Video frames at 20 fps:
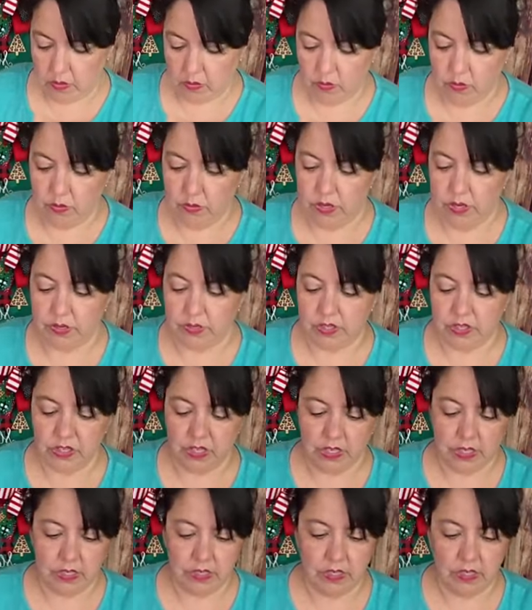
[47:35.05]
Or you can
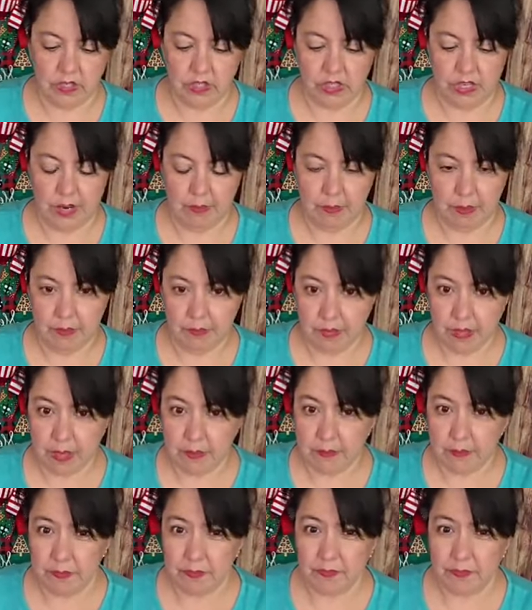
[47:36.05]
change the shape of
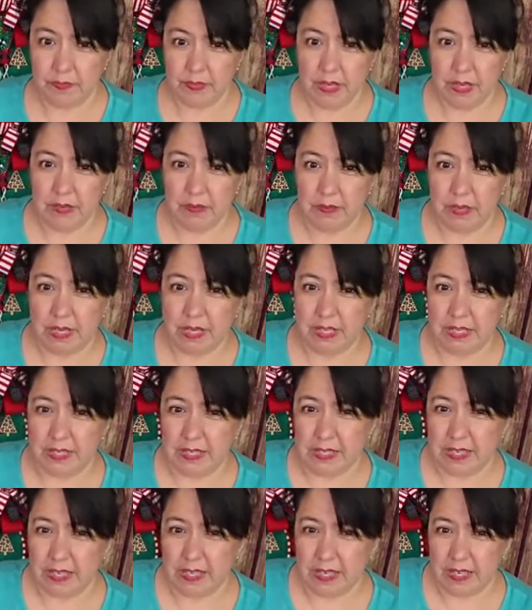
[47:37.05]
them. Because
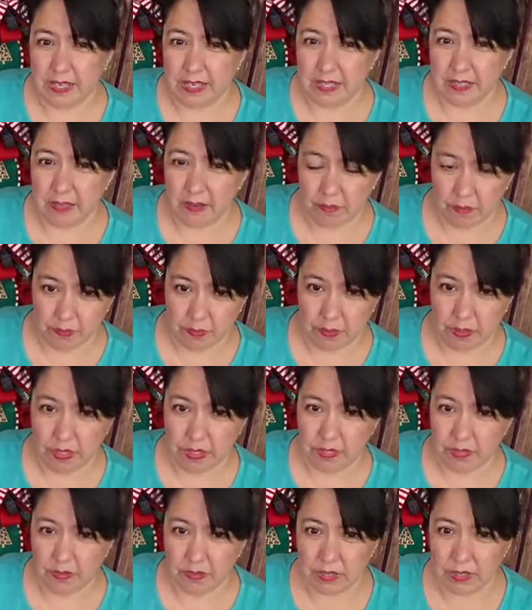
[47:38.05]
it is
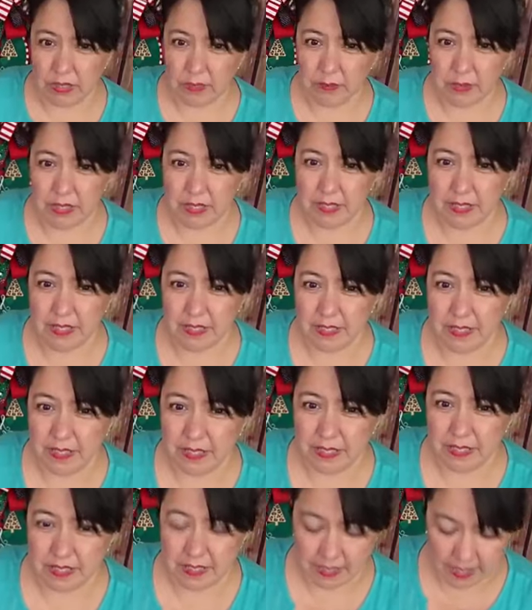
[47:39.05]
Christmas.
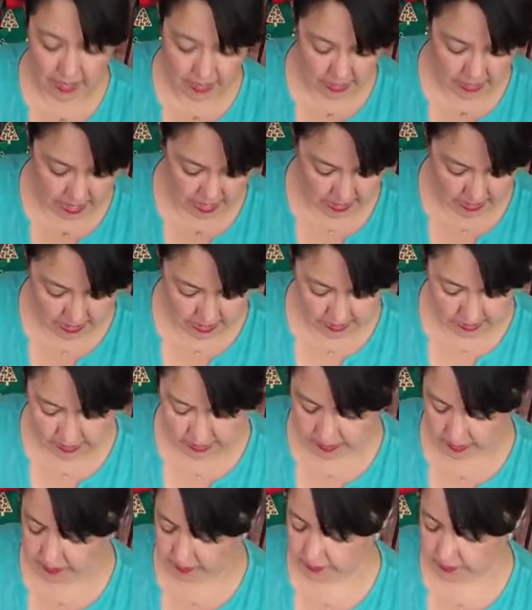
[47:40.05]
Hey, Dallas.